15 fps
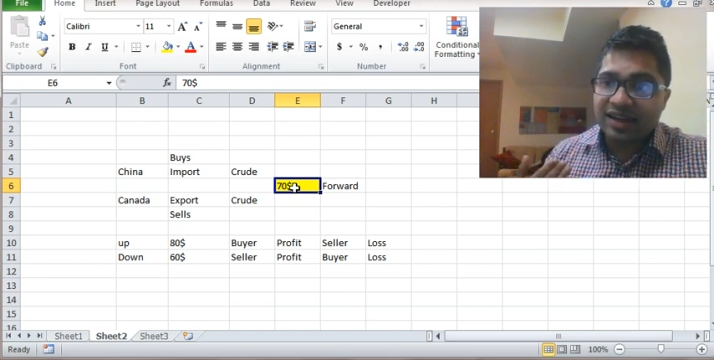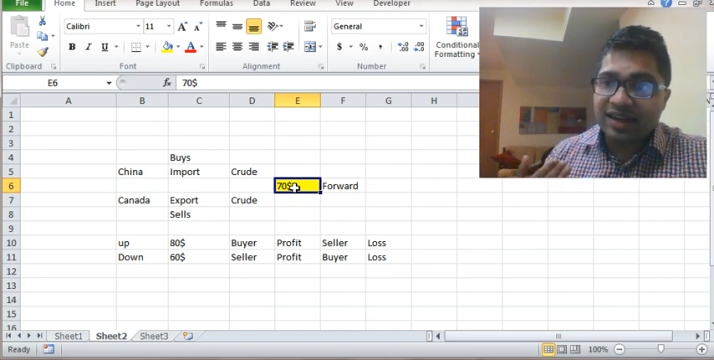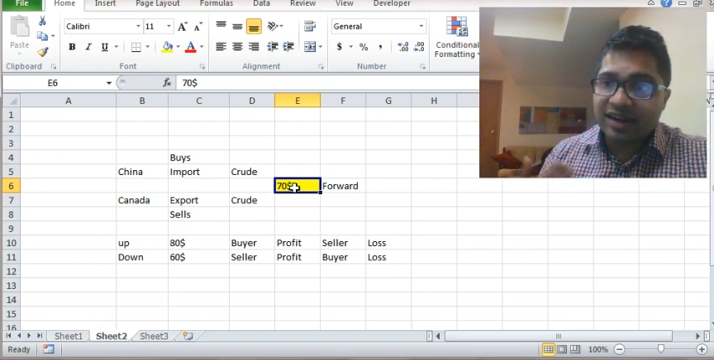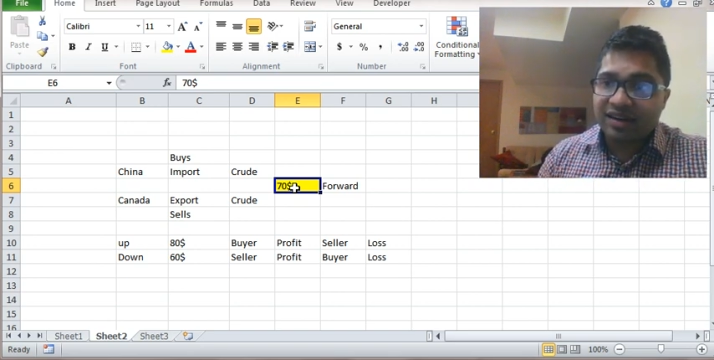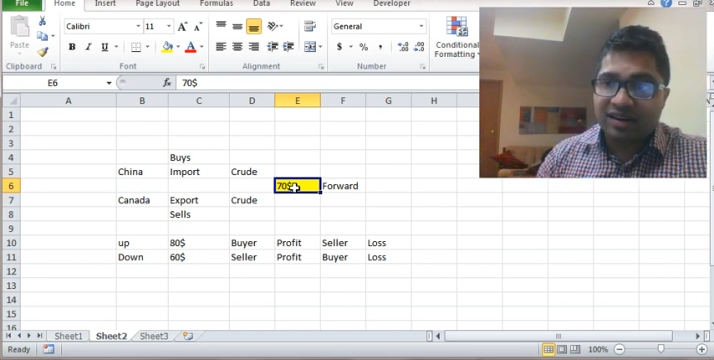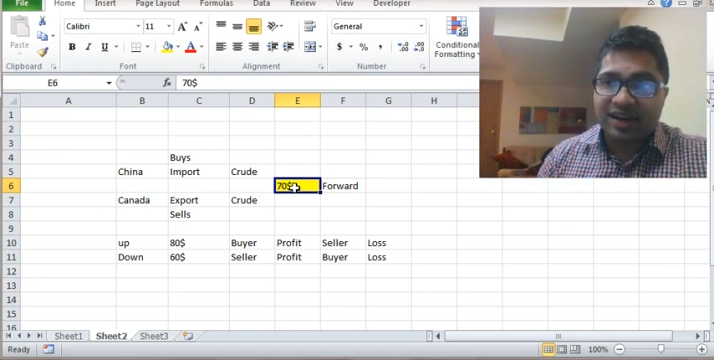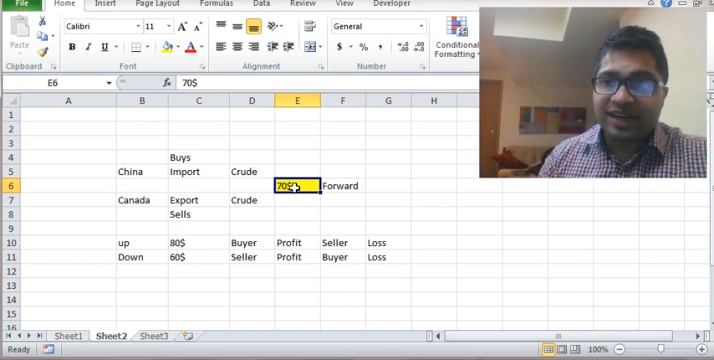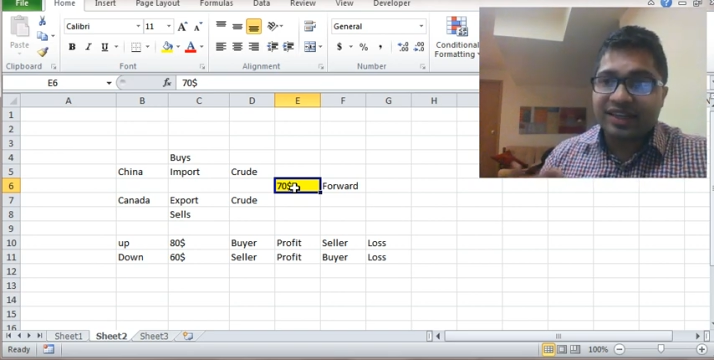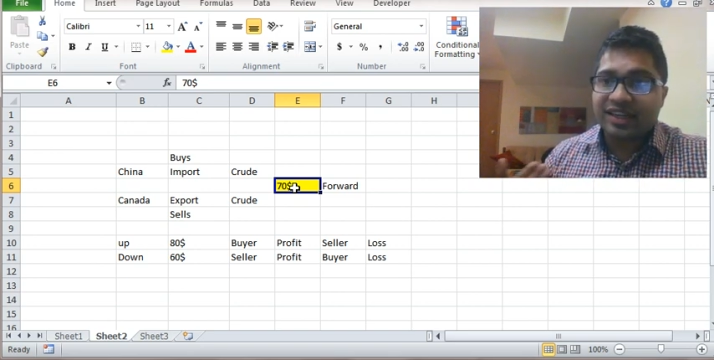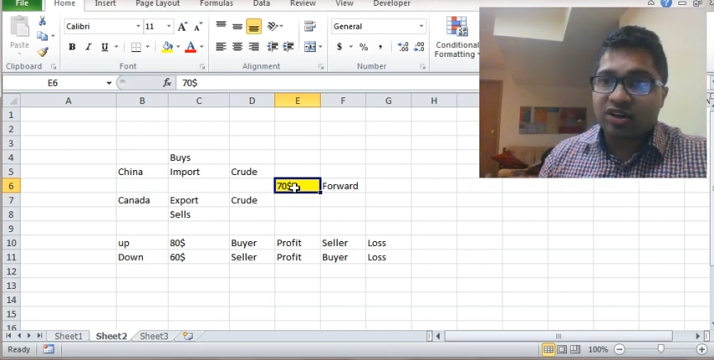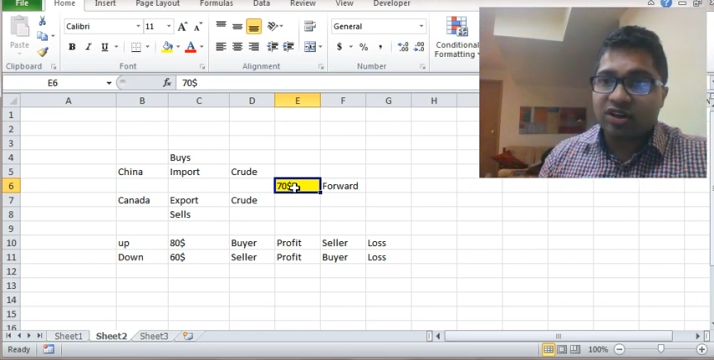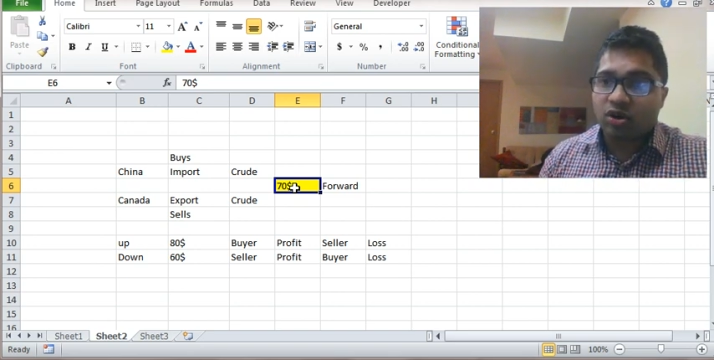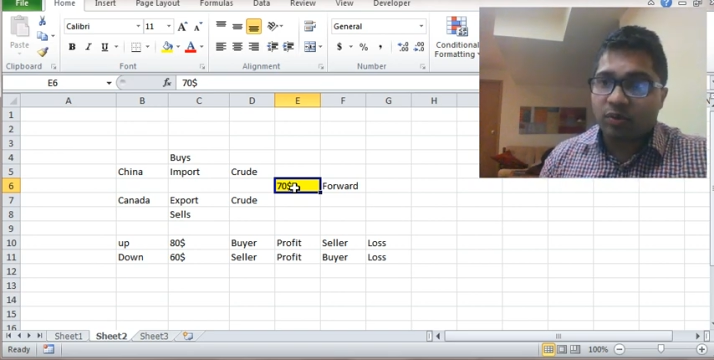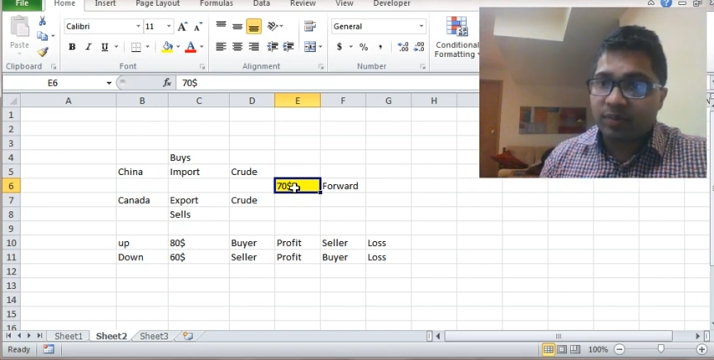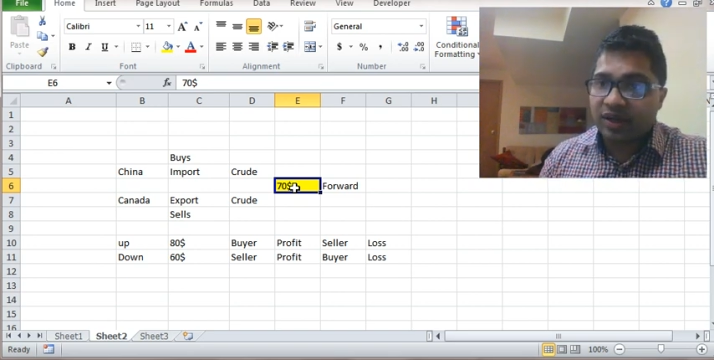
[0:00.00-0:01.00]
had right
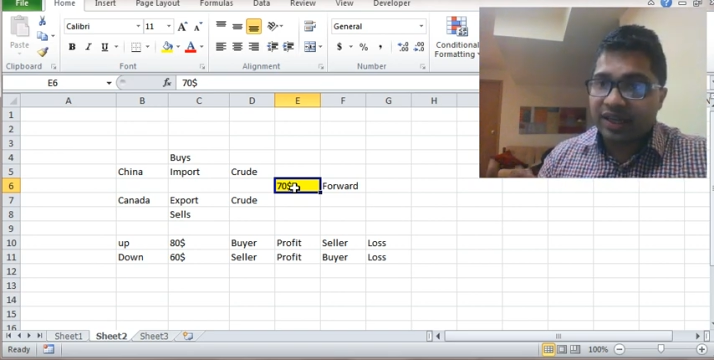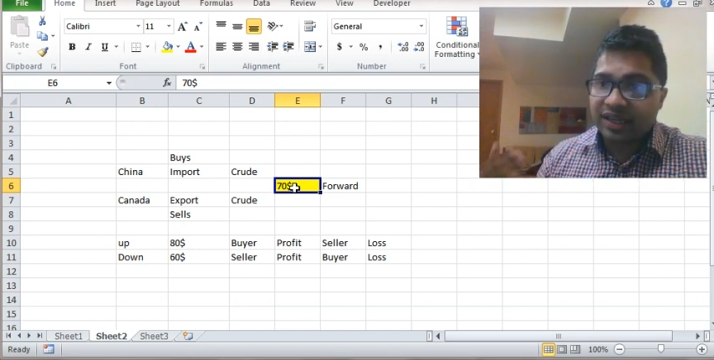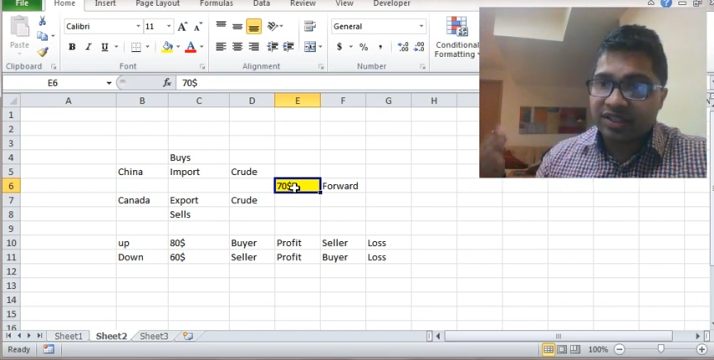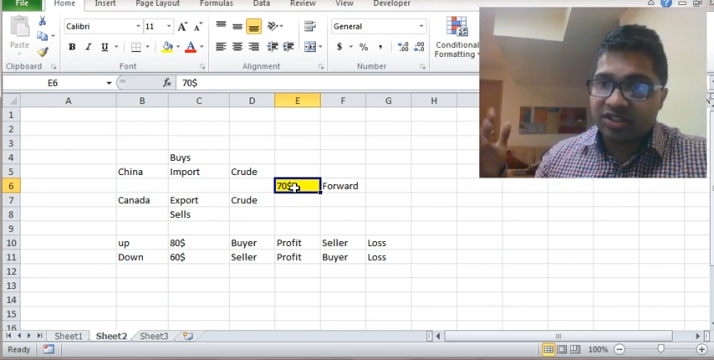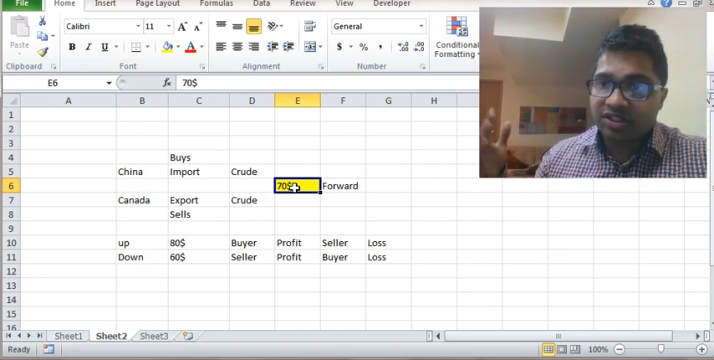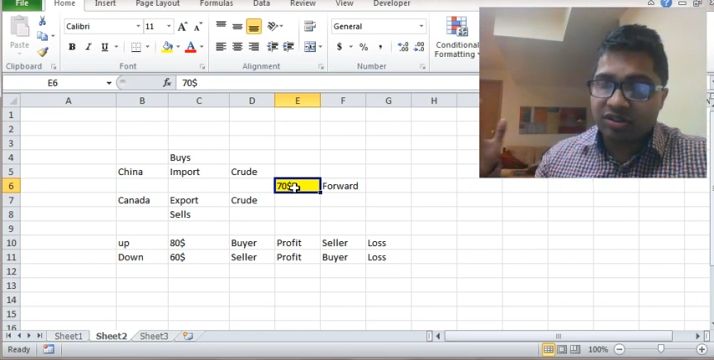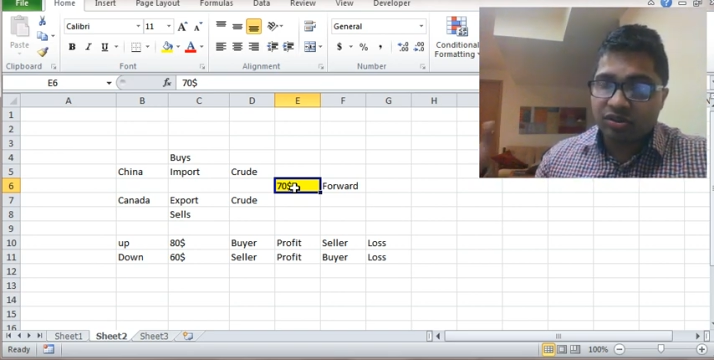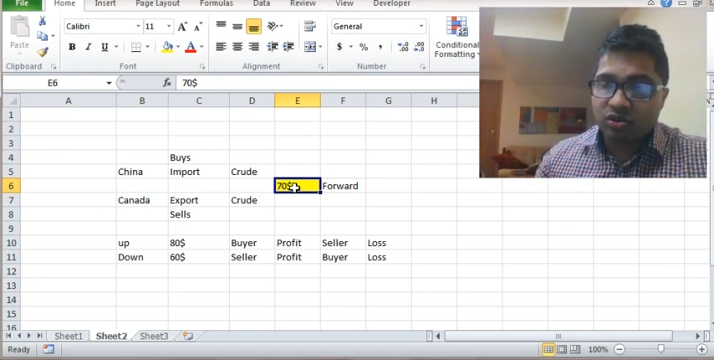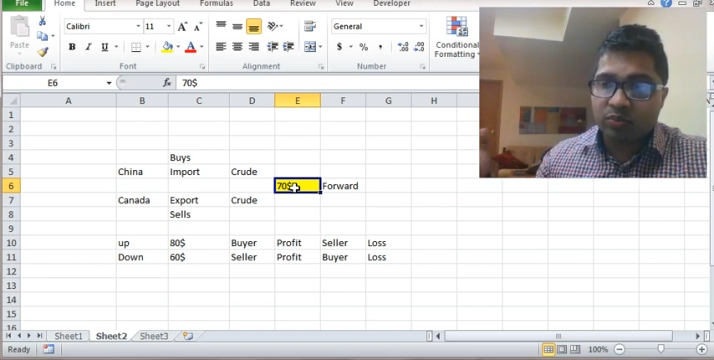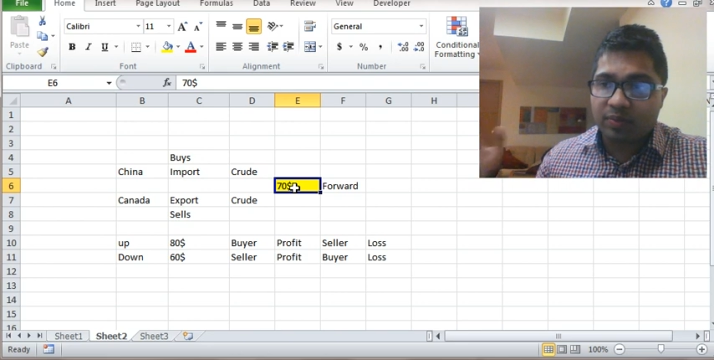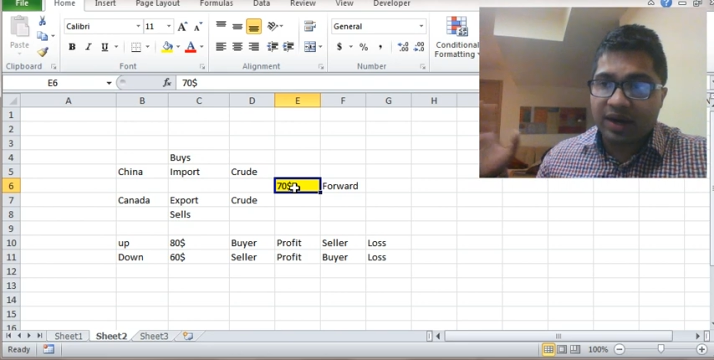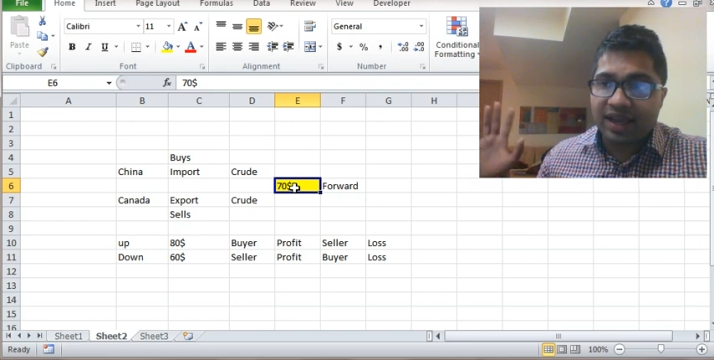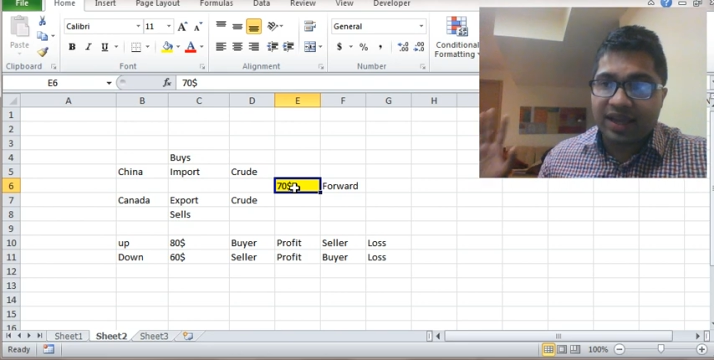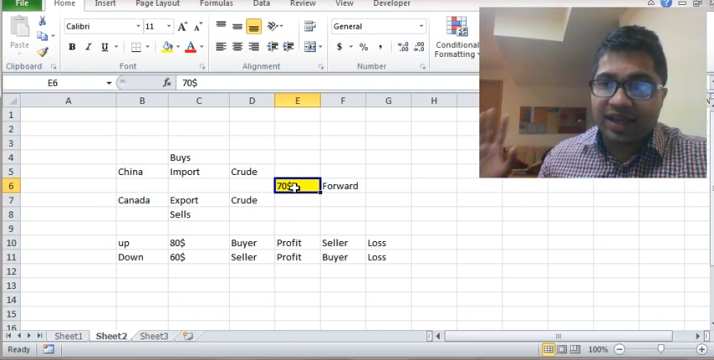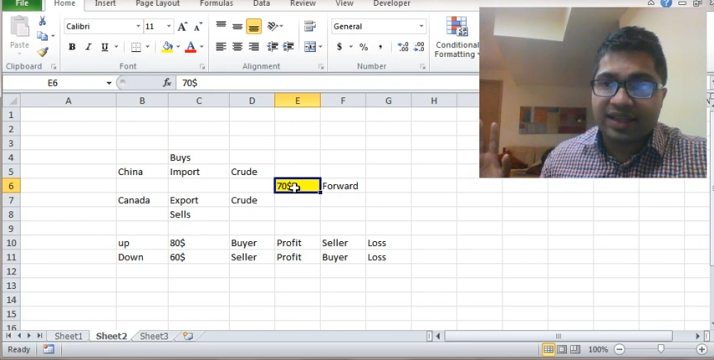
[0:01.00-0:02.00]
and obligation to
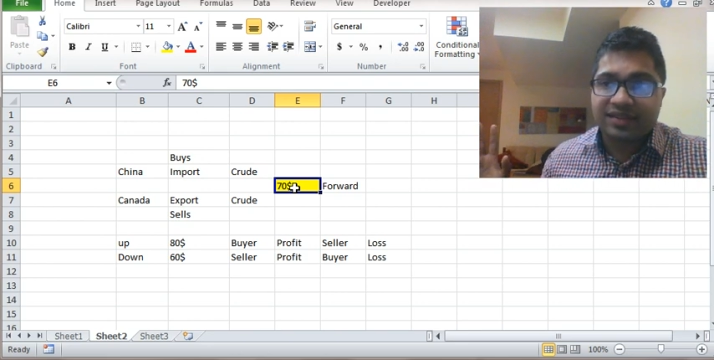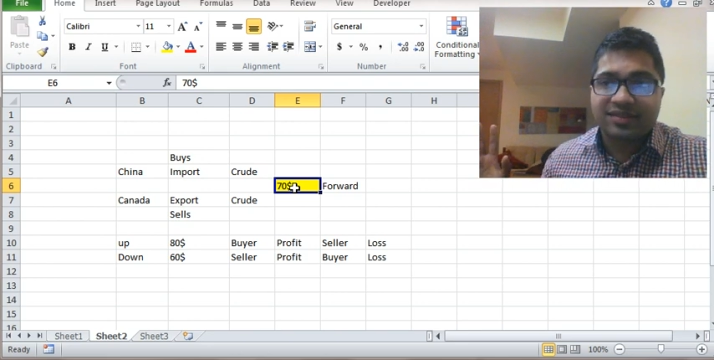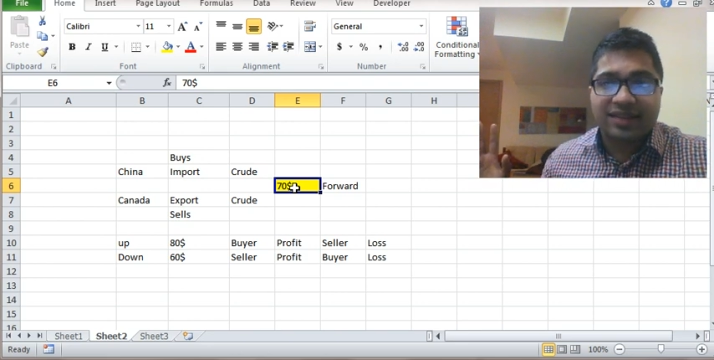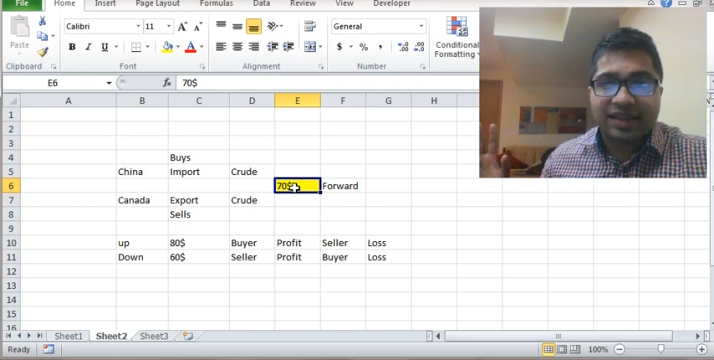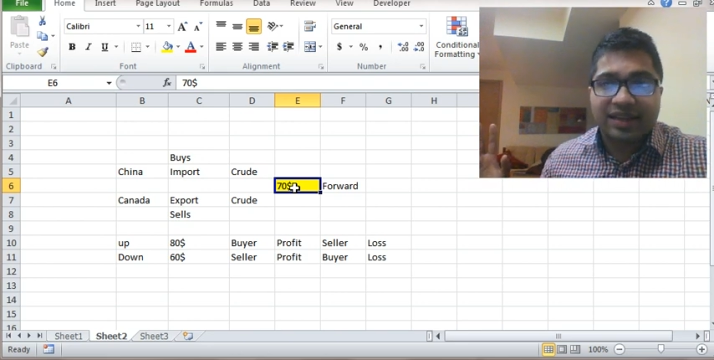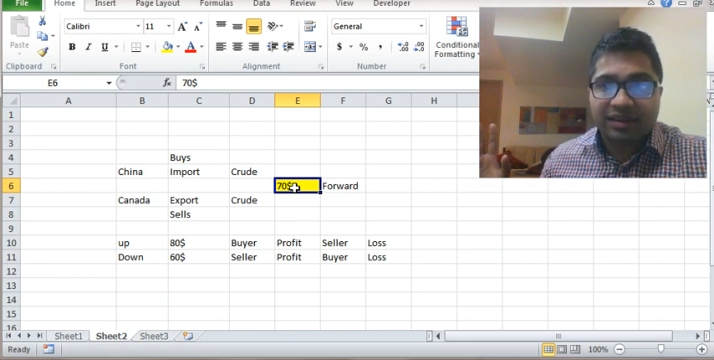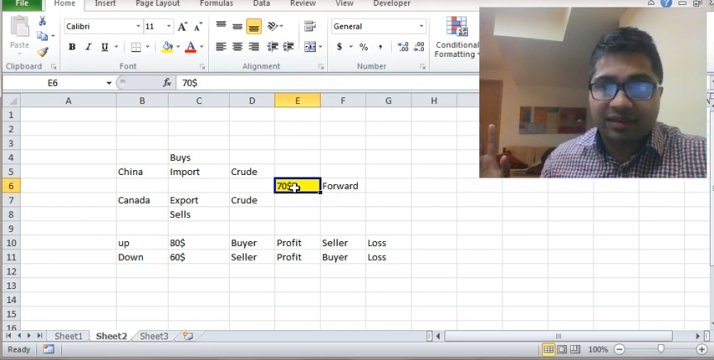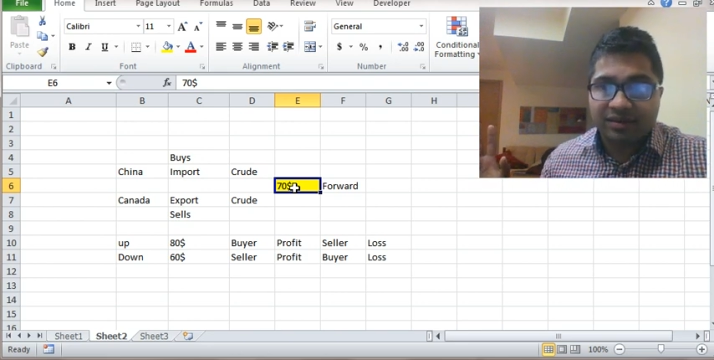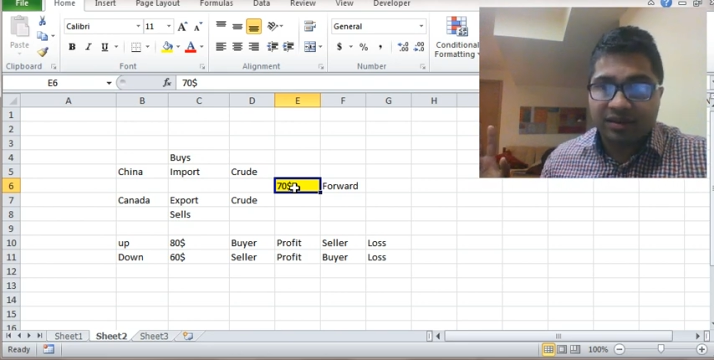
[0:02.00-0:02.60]
buy and sell.